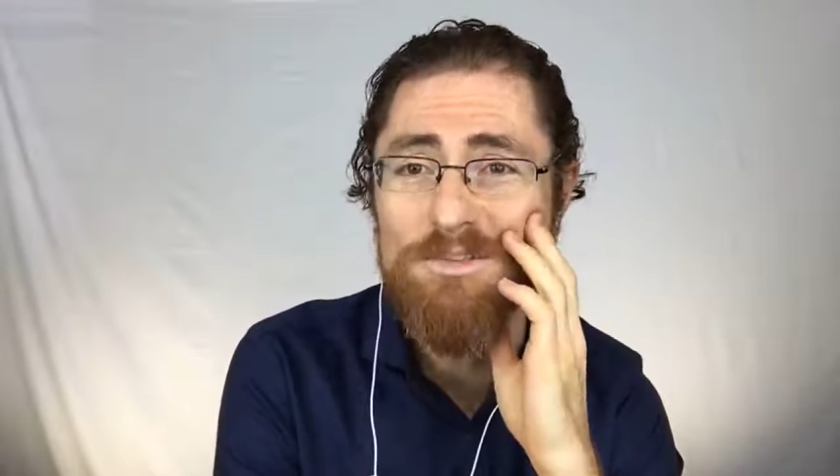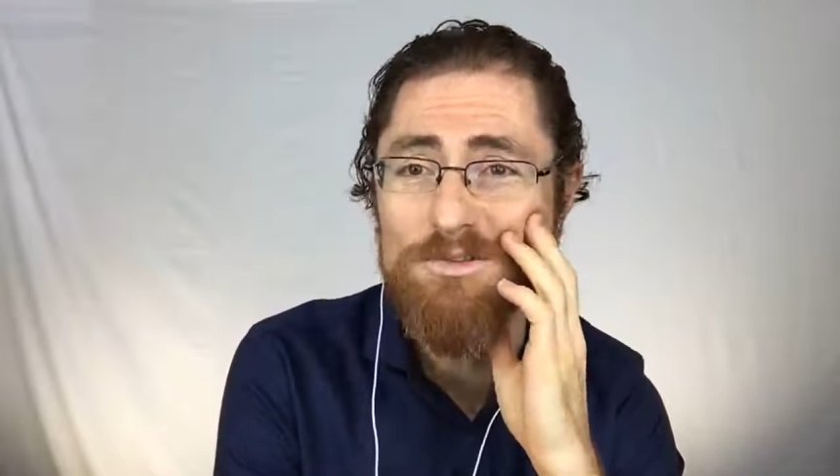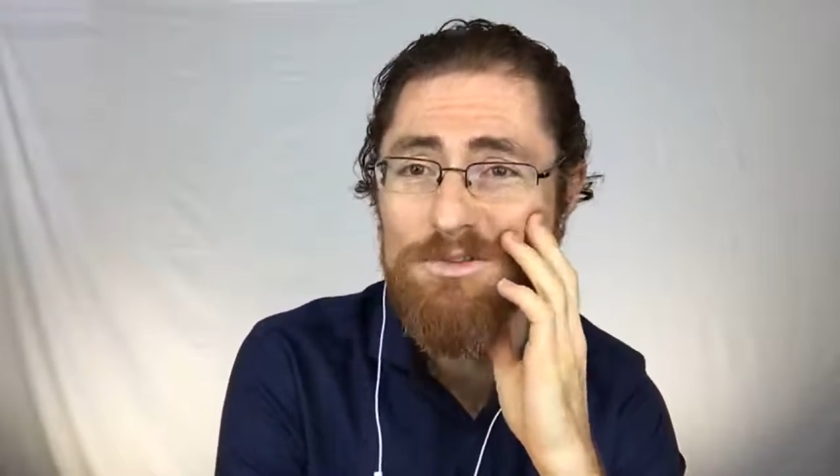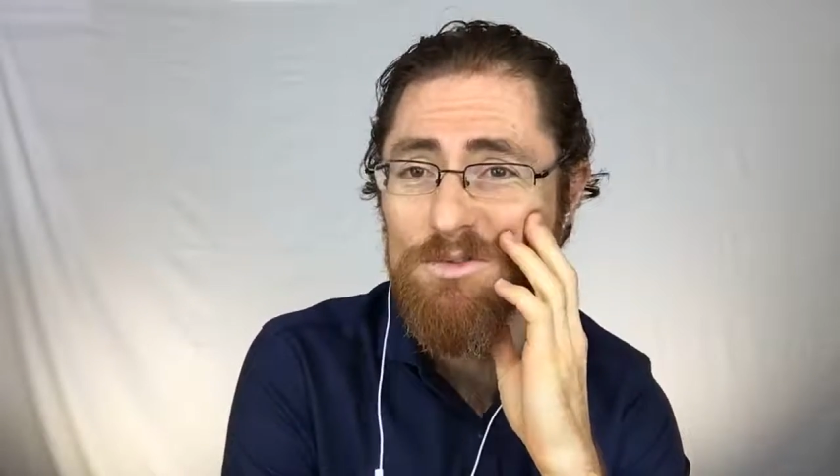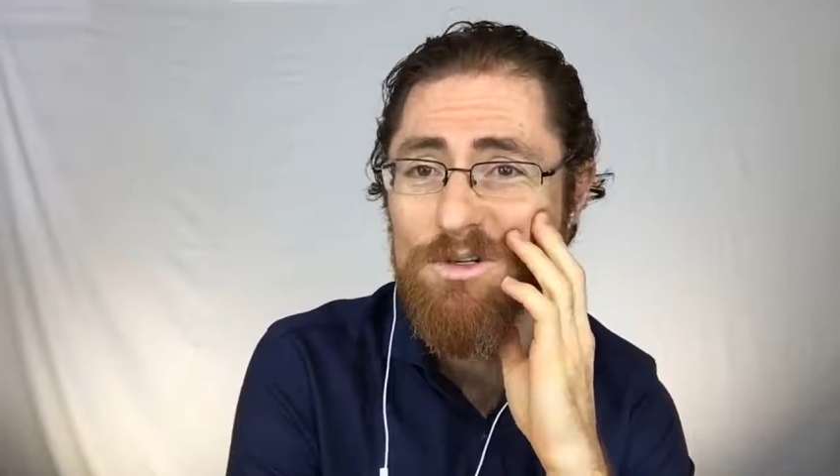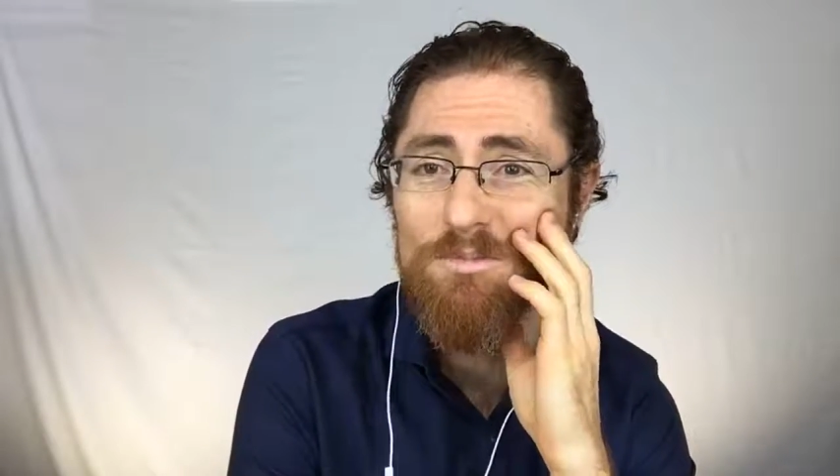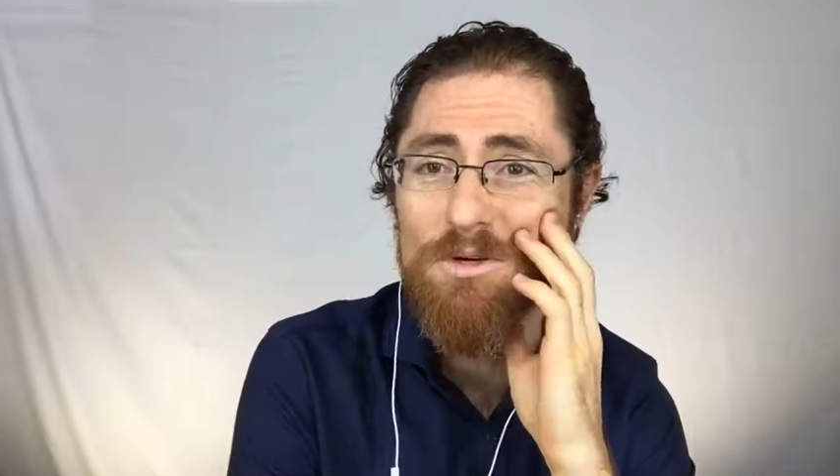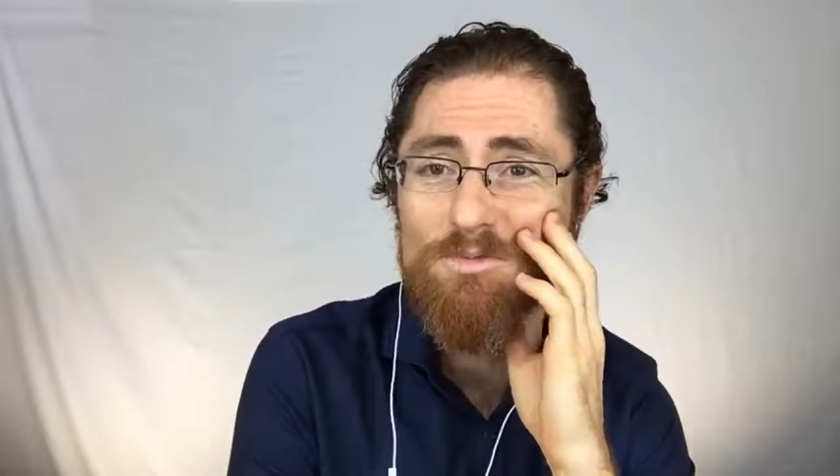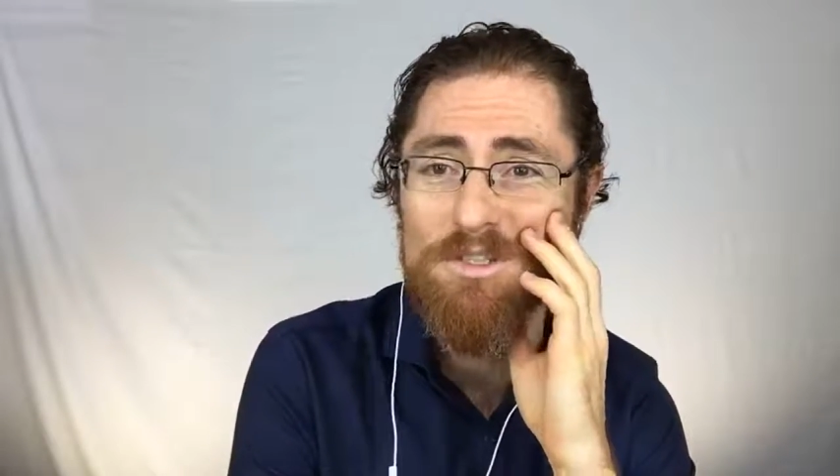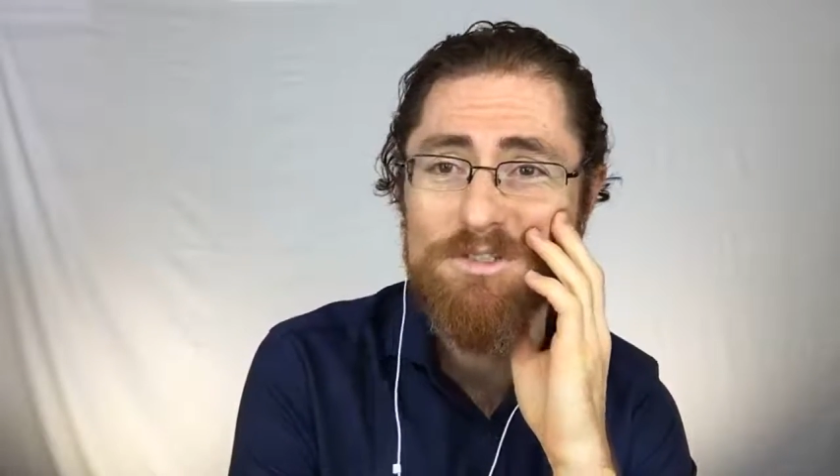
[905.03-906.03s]
to store in
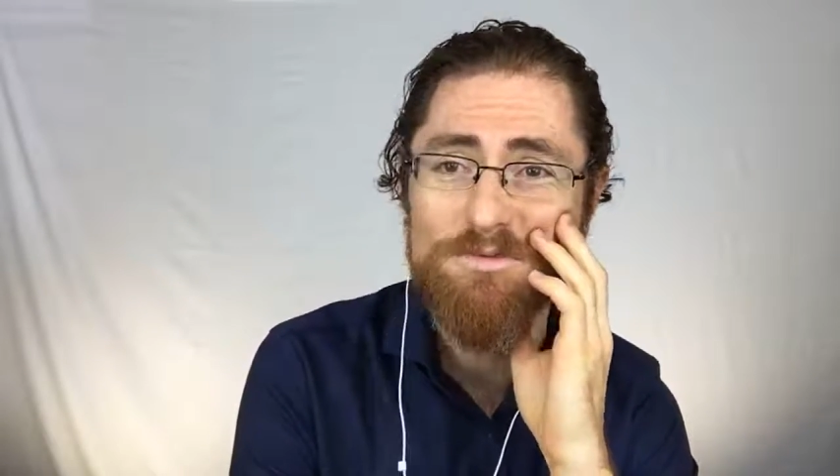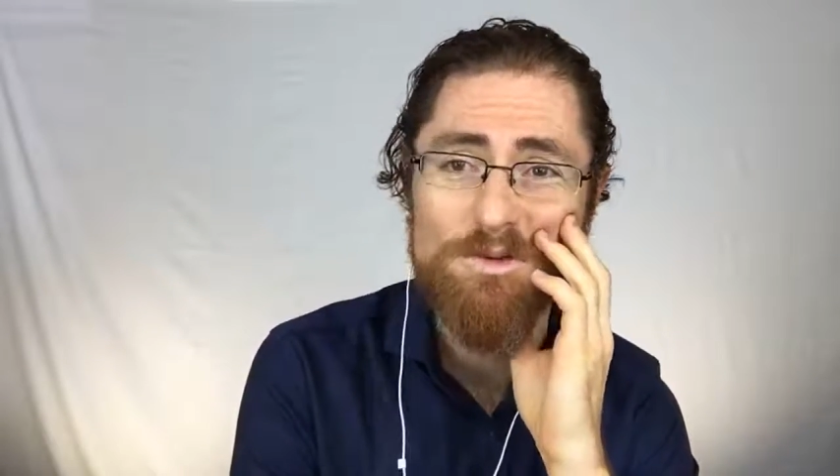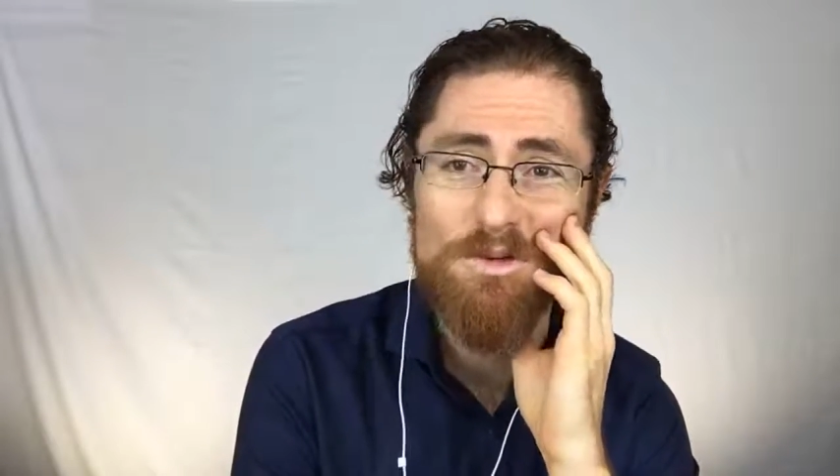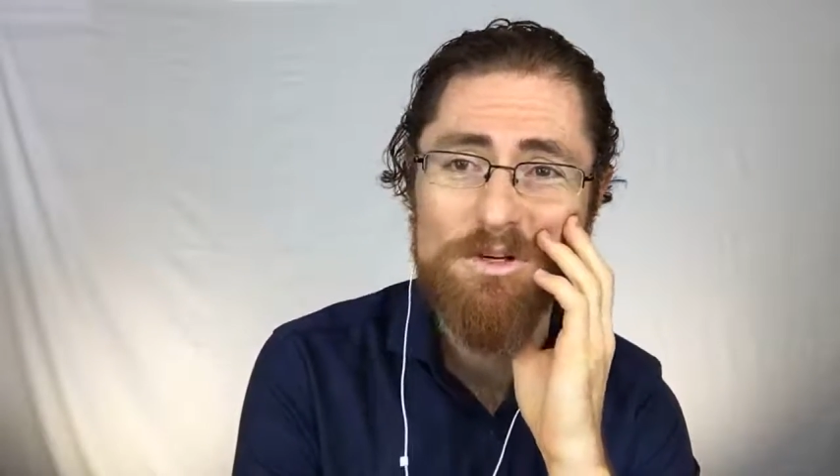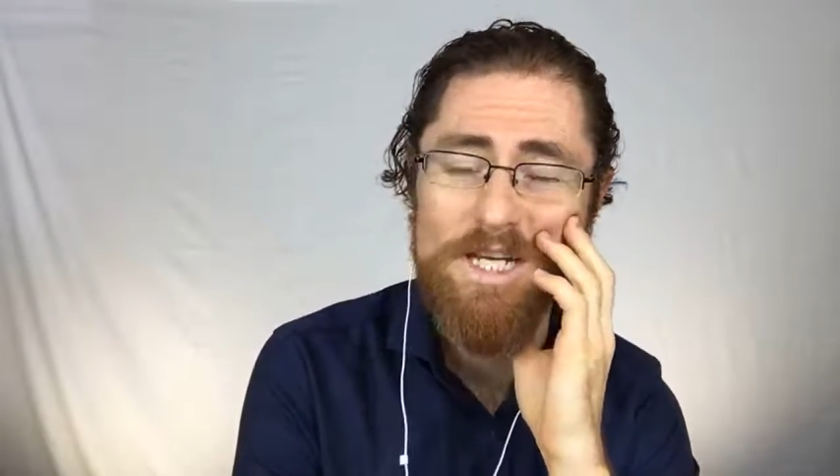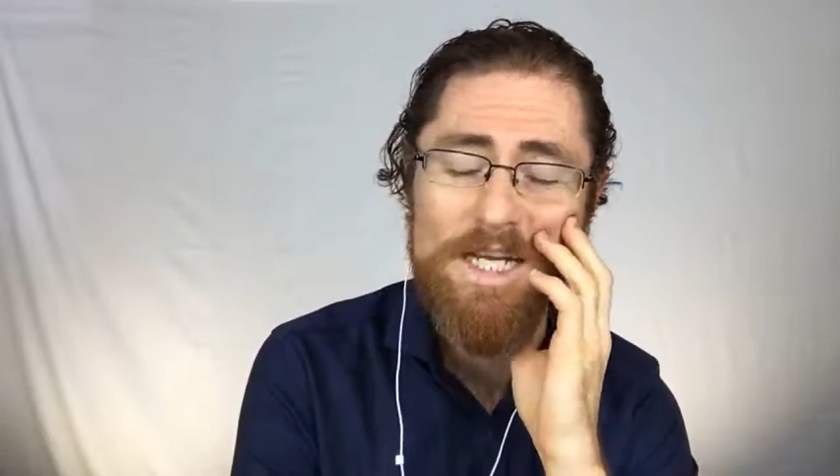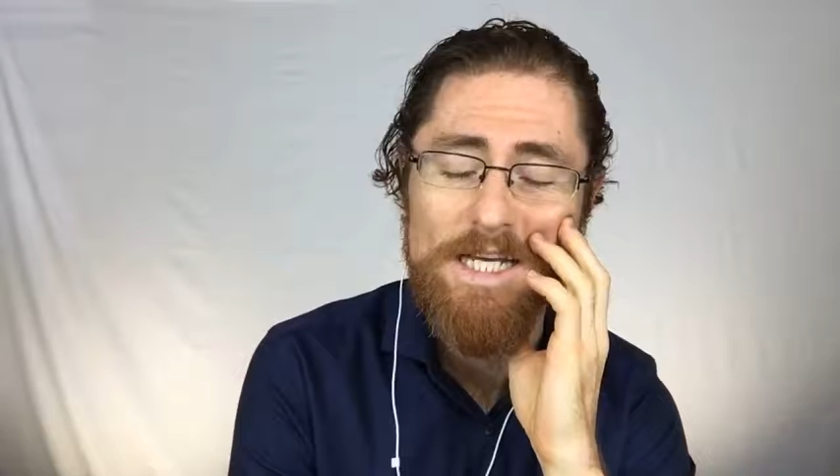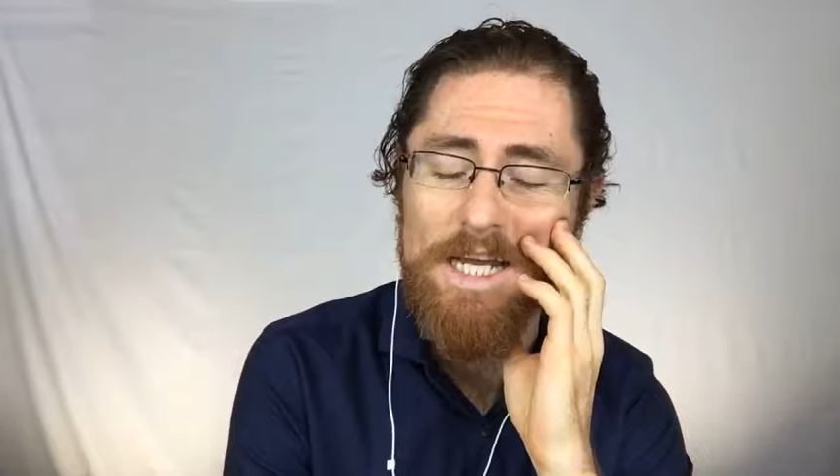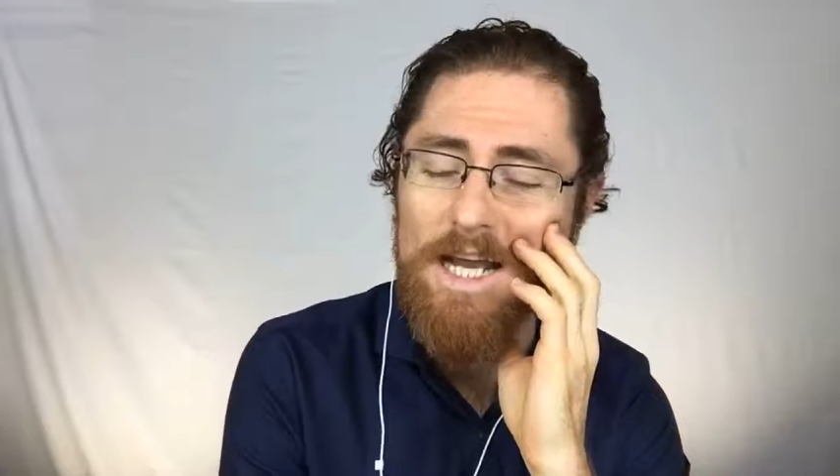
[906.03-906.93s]
preparation for a hurricane?